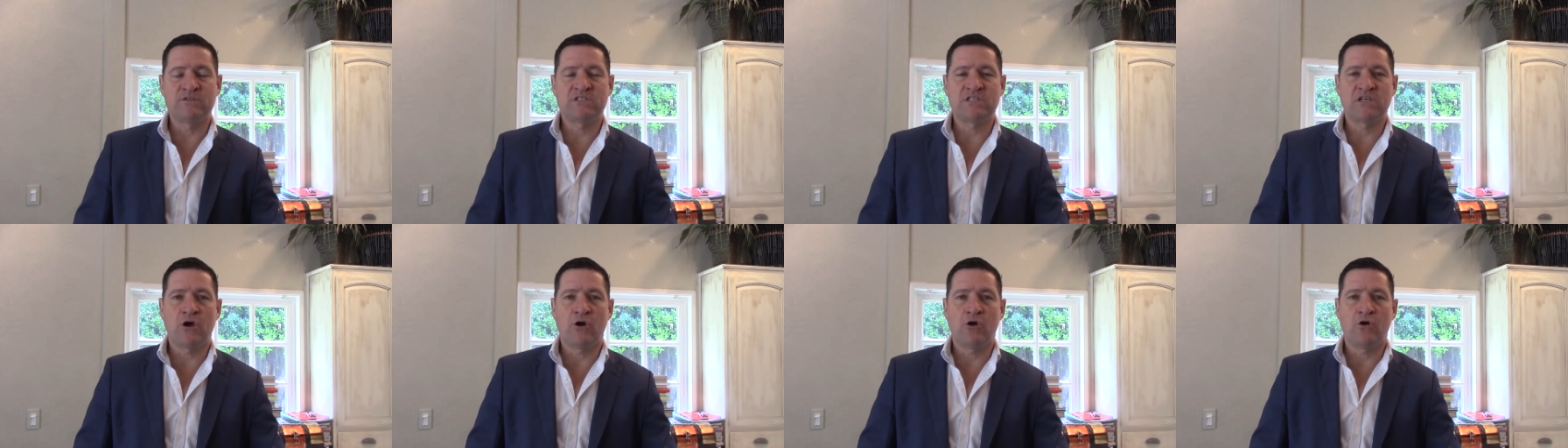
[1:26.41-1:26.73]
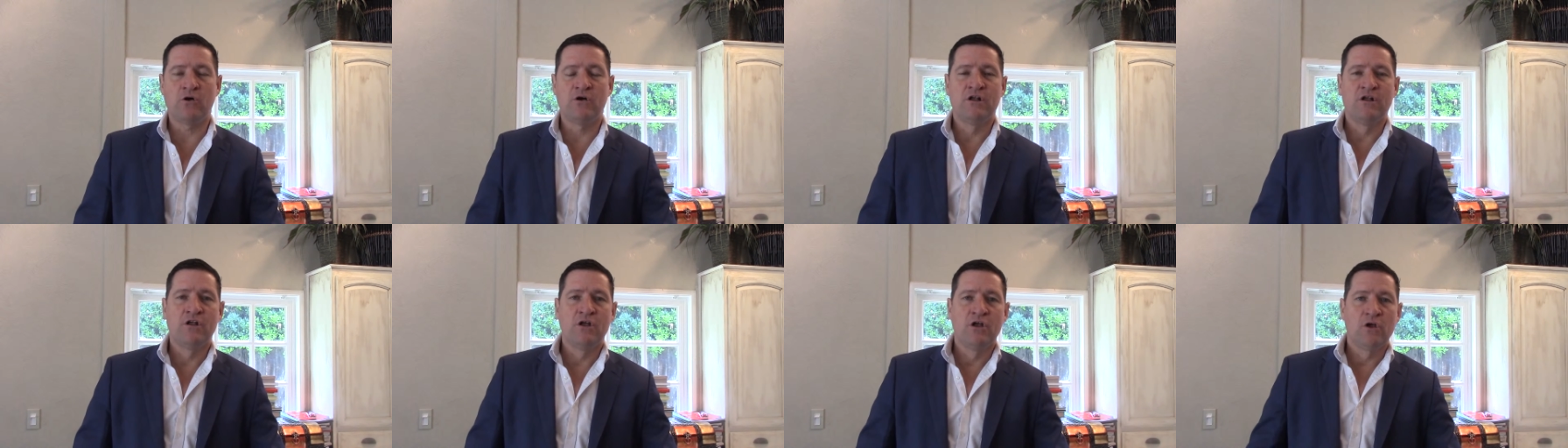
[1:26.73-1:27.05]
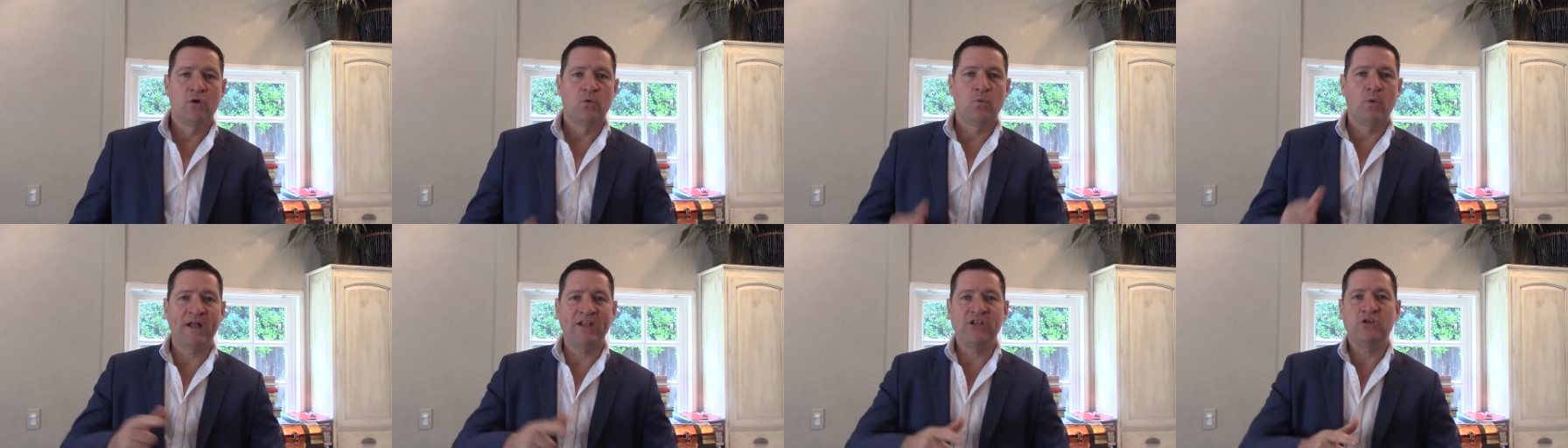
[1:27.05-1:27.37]
So
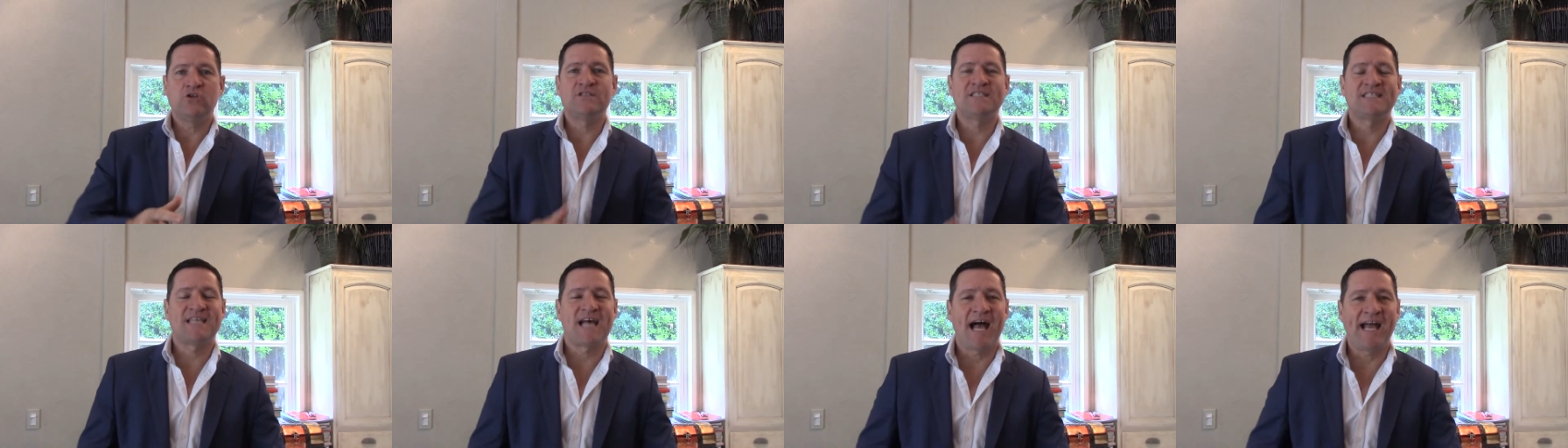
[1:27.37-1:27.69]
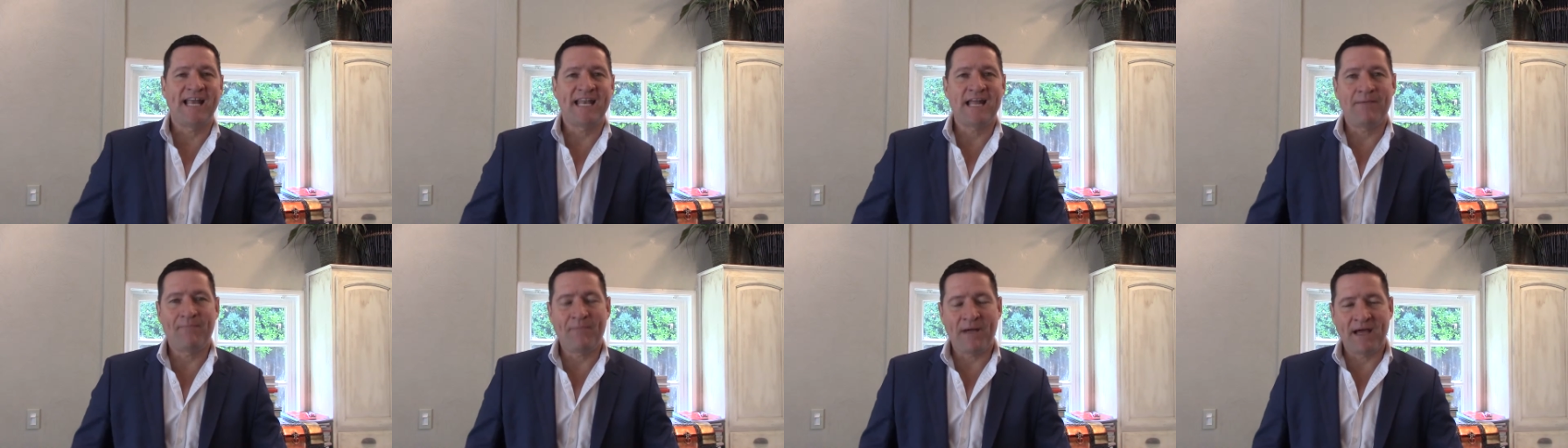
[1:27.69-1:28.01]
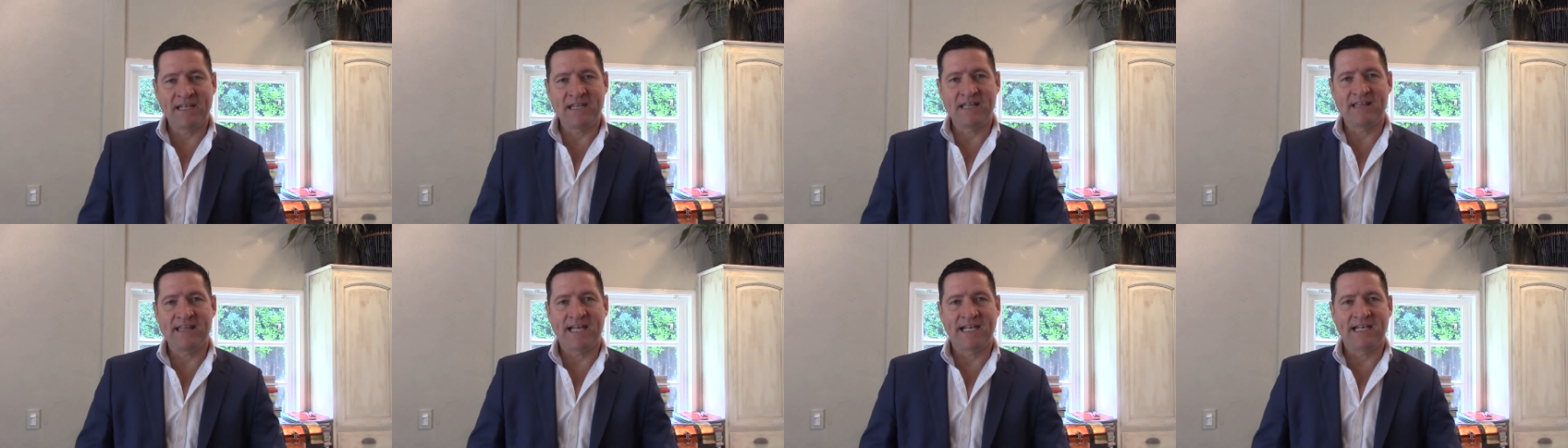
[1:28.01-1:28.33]
when you sign up
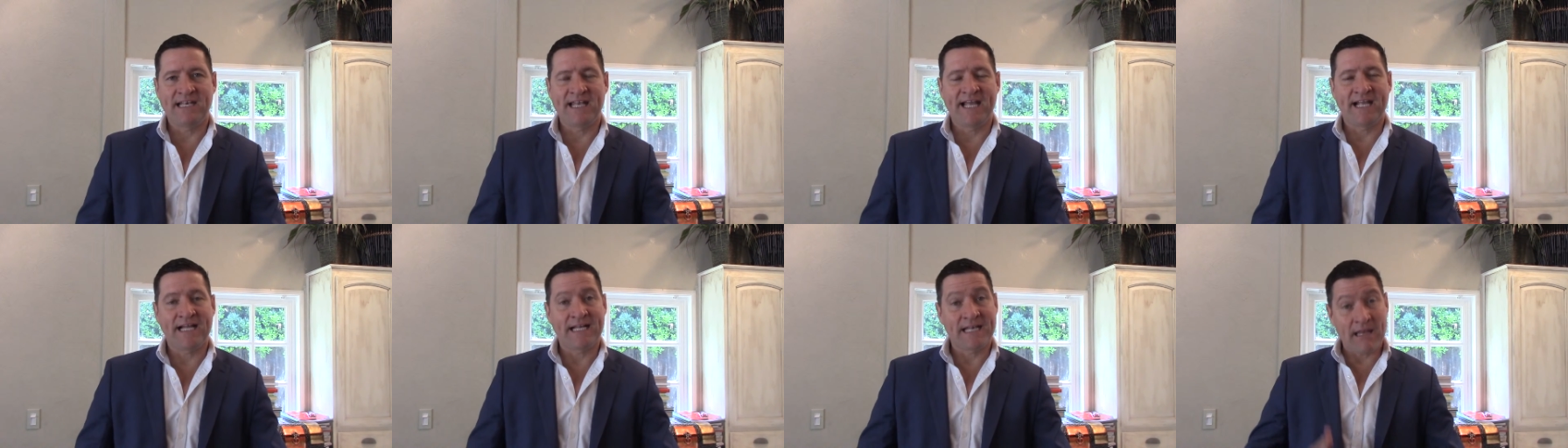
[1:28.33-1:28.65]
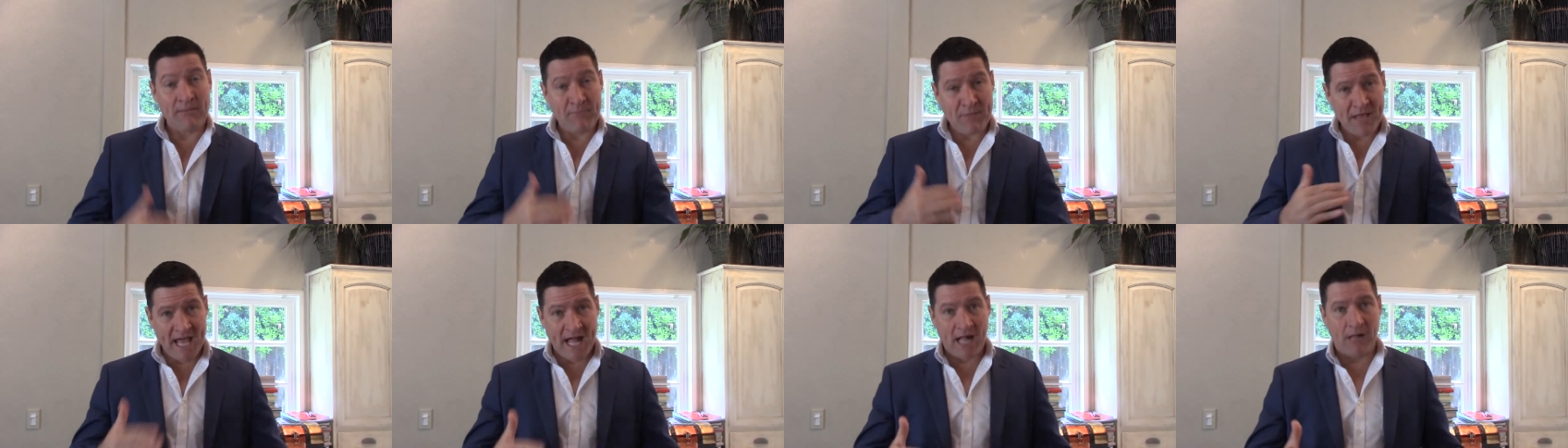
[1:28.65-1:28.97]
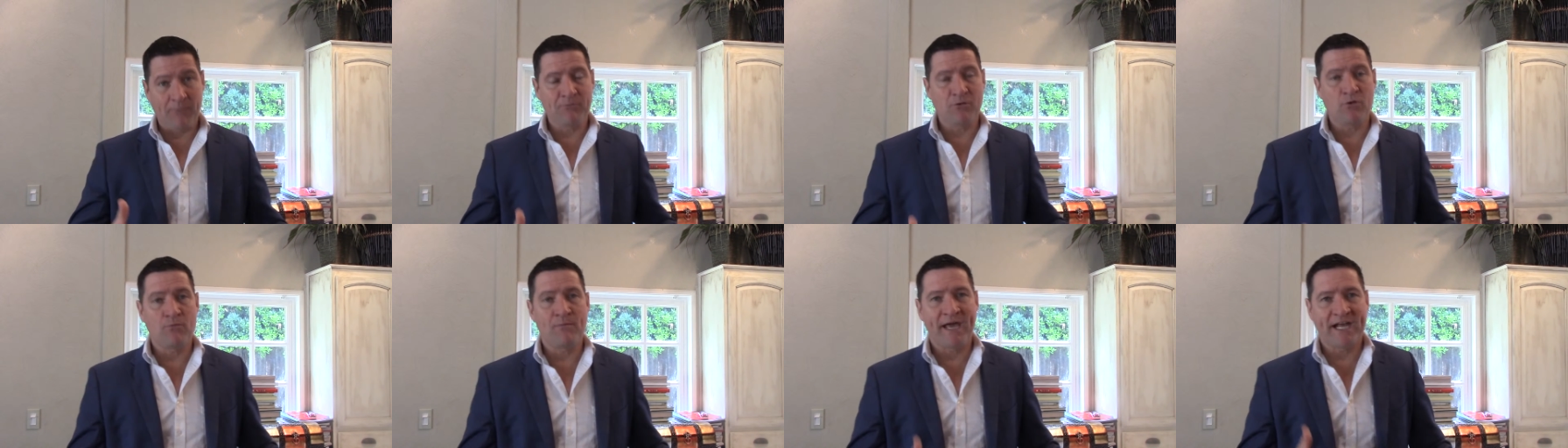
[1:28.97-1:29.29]
under that link, let me
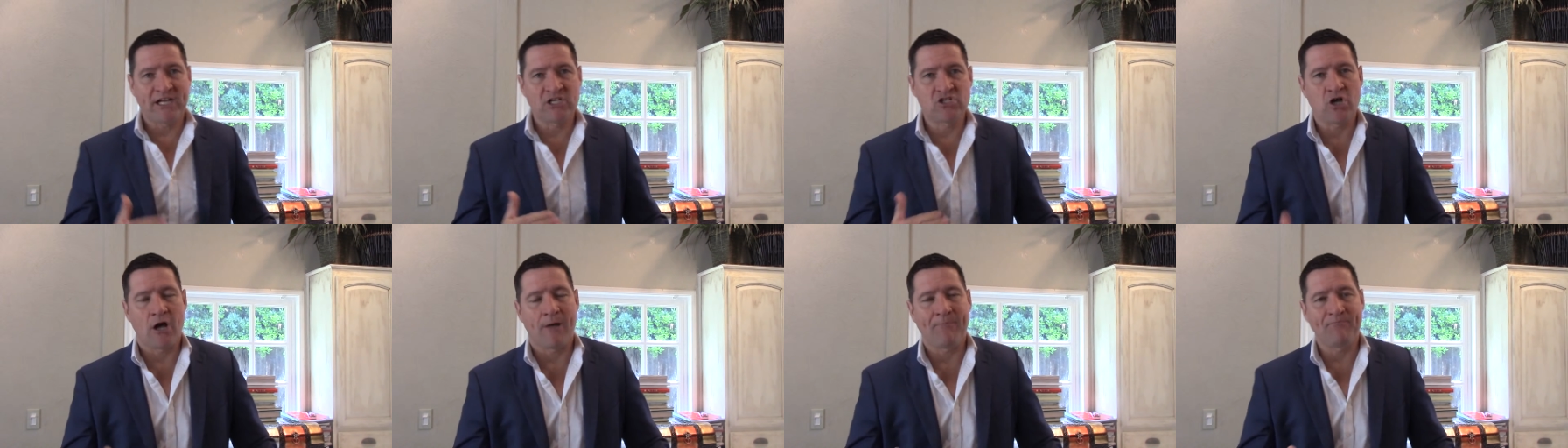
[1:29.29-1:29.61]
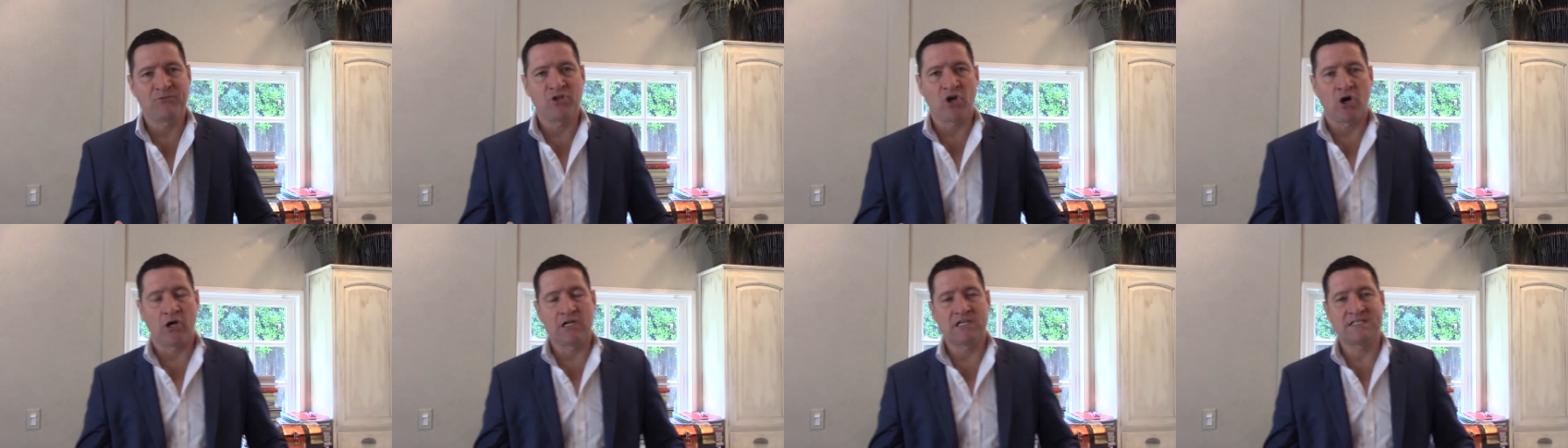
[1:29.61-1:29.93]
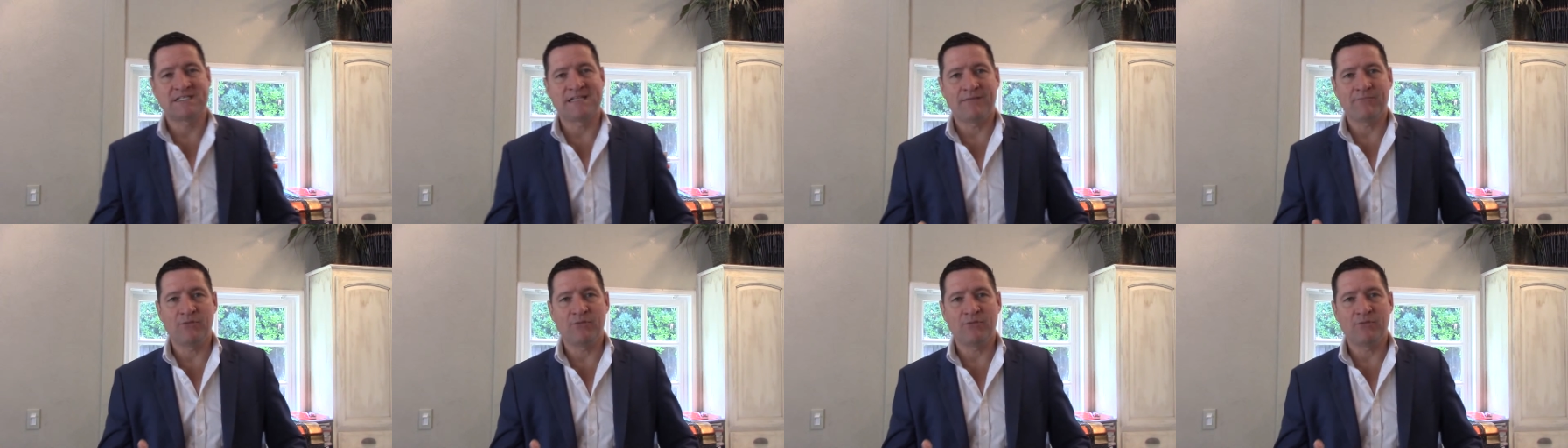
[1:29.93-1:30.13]
help you make top dollars.